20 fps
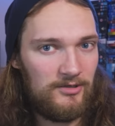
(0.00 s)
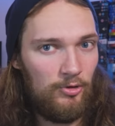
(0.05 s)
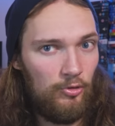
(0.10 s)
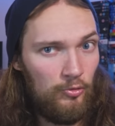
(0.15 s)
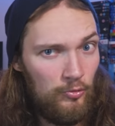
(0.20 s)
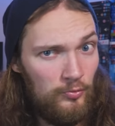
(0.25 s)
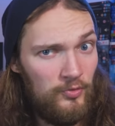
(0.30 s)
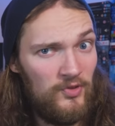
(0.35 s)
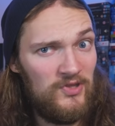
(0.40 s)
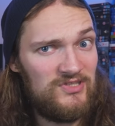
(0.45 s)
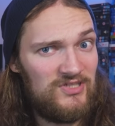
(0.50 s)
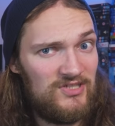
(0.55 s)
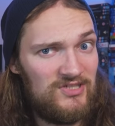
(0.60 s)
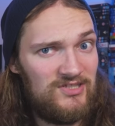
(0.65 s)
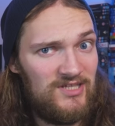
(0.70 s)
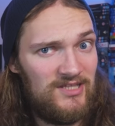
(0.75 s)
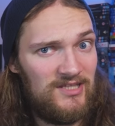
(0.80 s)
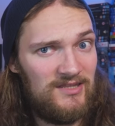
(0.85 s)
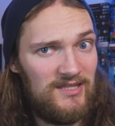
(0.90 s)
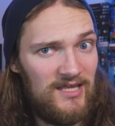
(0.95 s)
all things
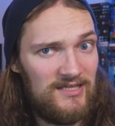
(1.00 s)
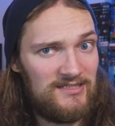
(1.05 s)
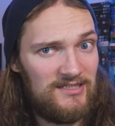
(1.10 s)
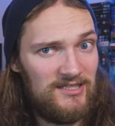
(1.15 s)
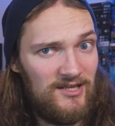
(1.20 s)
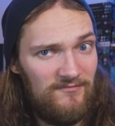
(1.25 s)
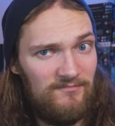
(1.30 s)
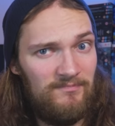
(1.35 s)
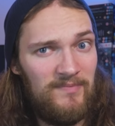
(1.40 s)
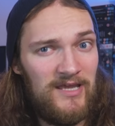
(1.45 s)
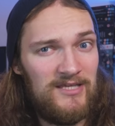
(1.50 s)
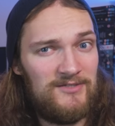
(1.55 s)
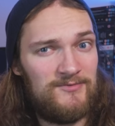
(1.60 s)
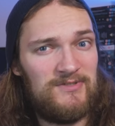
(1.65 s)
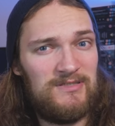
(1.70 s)
considered, there's enough bass